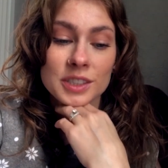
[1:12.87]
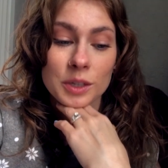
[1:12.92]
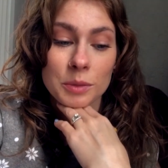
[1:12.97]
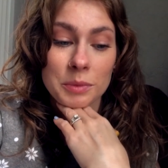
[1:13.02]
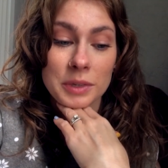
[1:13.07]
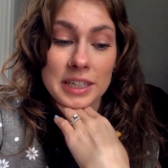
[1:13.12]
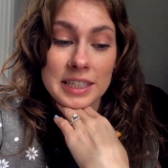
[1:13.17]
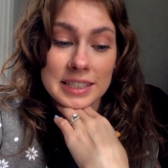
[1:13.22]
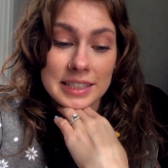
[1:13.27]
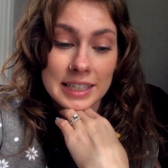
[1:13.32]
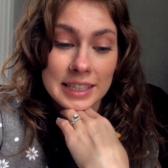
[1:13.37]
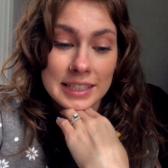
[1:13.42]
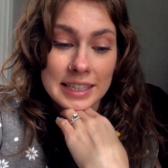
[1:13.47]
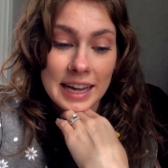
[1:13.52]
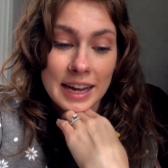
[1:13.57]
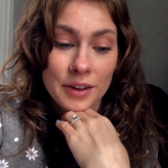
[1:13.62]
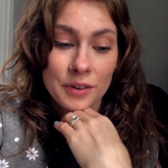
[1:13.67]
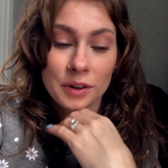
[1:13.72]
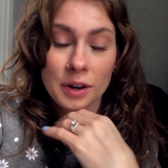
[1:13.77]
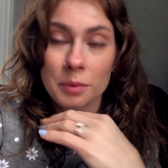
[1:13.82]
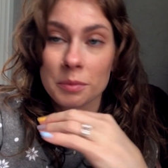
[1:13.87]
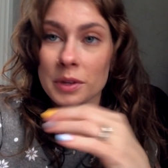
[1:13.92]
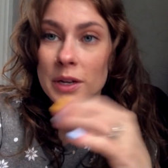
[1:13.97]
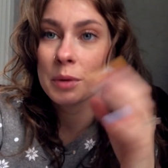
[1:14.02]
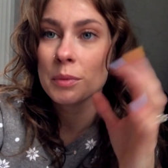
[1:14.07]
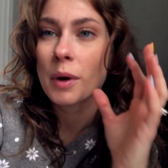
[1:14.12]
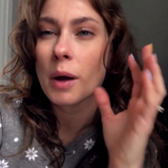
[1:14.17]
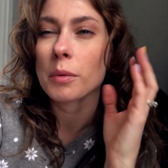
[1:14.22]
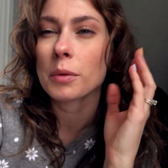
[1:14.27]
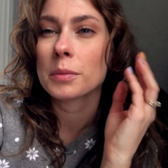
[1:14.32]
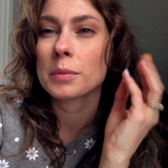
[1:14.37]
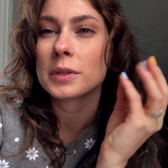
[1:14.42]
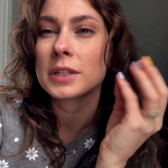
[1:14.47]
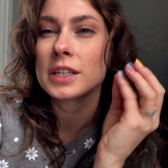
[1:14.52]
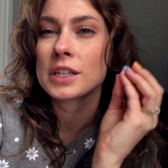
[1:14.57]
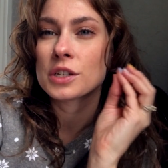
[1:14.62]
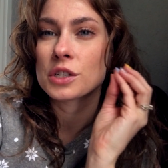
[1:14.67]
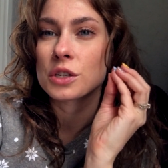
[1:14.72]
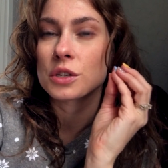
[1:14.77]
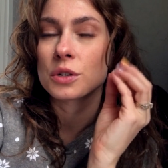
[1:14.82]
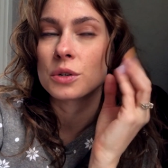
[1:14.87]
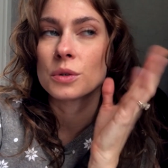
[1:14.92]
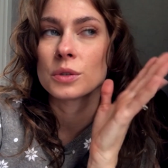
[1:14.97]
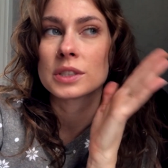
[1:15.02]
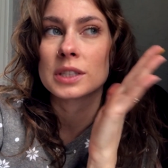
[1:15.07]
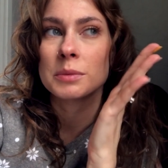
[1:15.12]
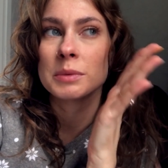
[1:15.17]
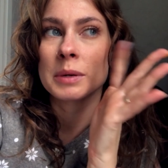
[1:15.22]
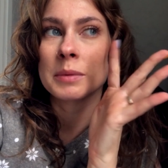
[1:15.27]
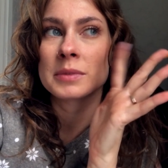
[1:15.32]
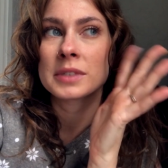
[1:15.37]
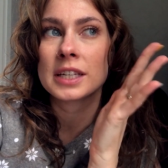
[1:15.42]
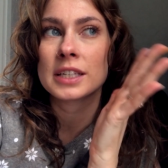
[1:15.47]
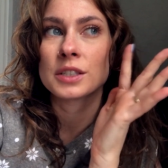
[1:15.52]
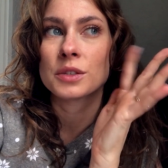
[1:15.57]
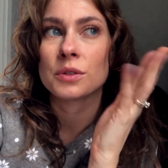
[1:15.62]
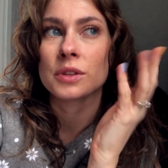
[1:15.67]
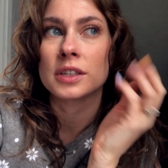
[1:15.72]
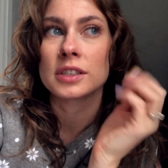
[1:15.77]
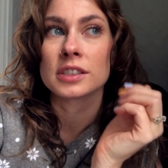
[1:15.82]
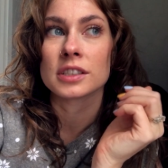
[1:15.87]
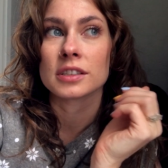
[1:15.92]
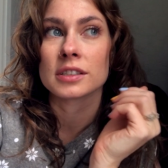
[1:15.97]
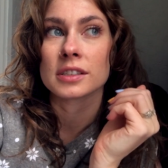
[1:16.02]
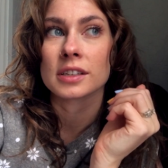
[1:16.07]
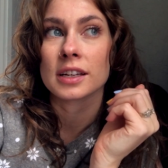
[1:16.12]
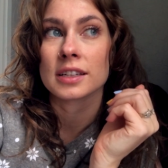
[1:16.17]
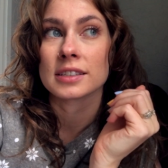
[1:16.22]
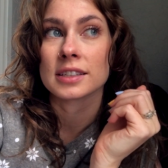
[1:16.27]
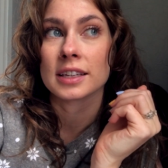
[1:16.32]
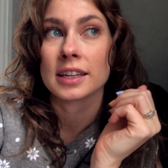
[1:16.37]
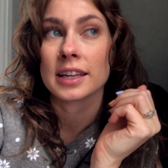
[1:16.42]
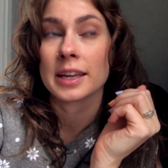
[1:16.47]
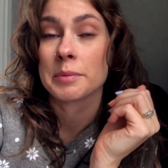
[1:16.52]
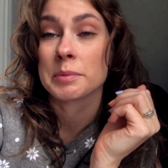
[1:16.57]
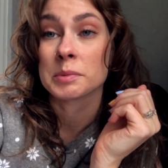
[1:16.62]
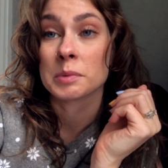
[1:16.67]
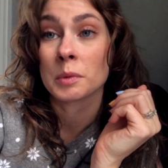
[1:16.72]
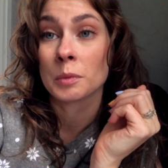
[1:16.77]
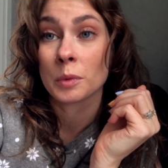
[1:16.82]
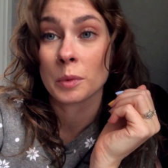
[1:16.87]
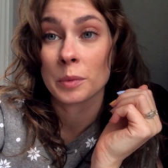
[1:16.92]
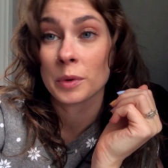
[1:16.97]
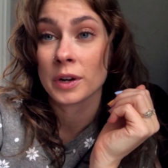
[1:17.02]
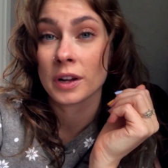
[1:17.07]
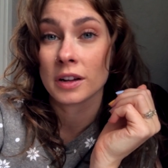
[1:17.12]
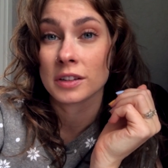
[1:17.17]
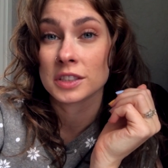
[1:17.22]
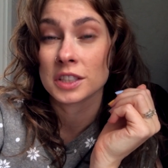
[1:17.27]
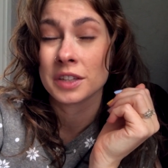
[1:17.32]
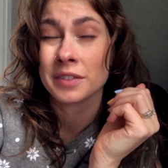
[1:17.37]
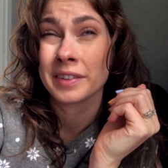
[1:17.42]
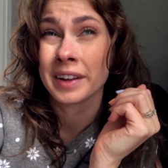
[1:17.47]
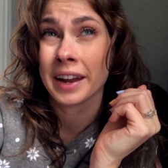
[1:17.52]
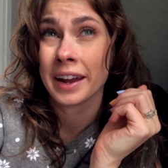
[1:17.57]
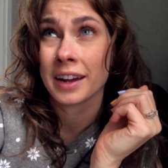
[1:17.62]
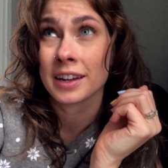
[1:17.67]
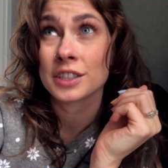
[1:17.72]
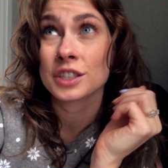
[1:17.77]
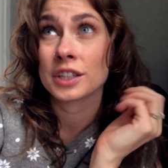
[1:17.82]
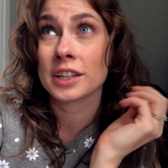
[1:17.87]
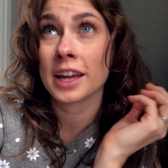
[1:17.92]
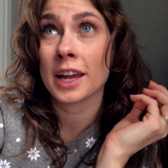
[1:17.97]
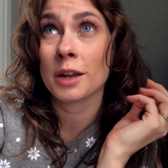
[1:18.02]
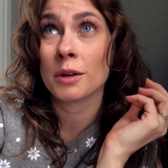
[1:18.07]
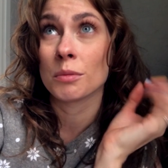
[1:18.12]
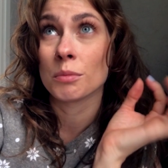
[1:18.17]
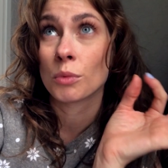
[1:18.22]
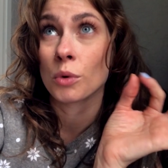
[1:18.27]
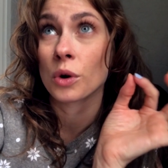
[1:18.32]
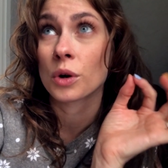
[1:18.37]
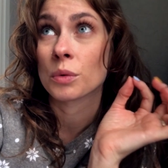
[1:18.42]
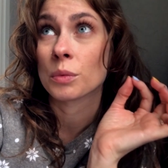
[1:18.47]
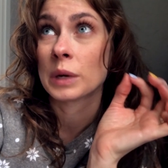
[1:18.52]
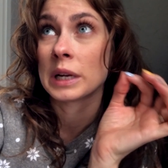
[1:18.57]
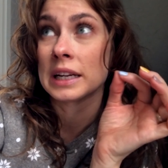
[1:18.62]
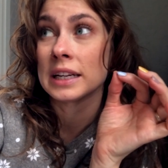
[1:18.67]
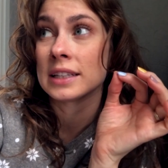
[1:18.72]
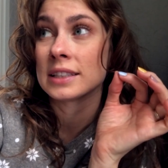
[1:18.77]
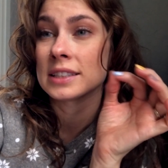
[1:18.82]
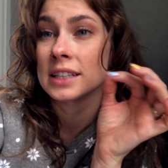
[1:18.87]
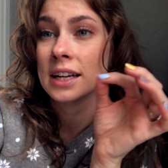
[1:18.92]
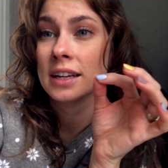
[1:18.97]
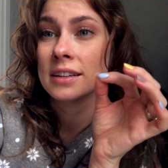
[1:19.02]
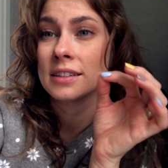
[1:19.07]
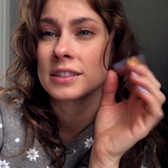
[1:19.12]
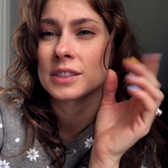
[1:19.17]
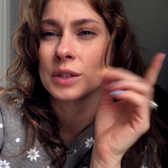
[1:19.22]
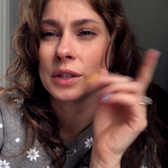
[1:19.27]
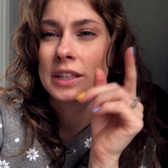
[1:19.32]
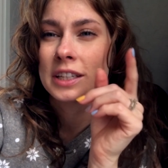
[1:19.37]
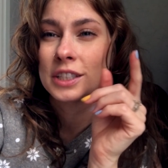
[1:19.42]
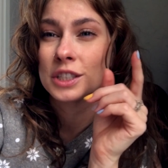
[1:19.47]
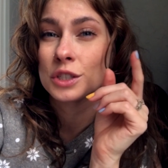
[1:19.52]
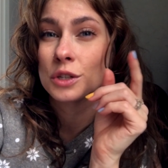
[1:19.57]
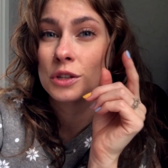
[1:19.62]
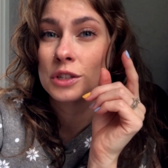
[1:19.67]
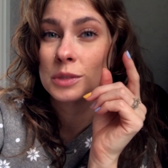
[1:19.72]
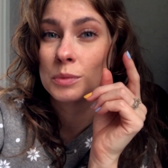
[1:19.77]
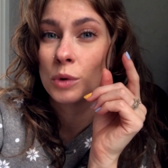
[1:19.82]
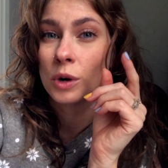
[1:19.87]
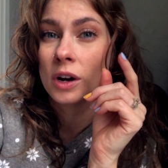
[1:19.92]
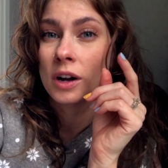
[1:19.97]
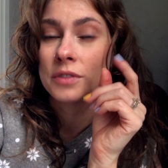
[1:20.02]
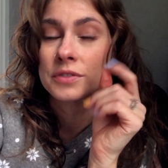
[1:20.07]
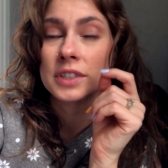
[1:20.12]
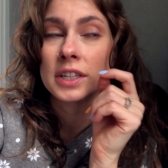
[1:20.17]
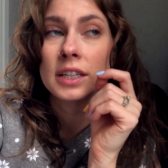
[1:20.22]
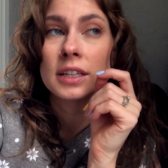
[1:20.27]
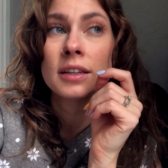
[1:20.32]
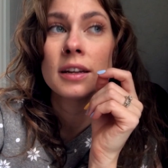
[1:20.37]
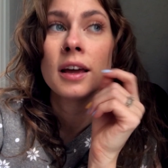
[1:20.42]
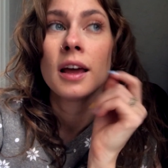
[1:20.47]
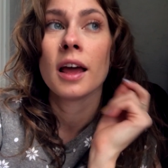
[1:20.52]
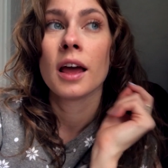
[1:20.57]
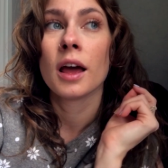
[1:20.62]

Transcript: So I'm gonna sit down, I'm gonna probably do, sometimes I do this just because it keeps me more productive and I actually get more reading done, so I need to do this more often.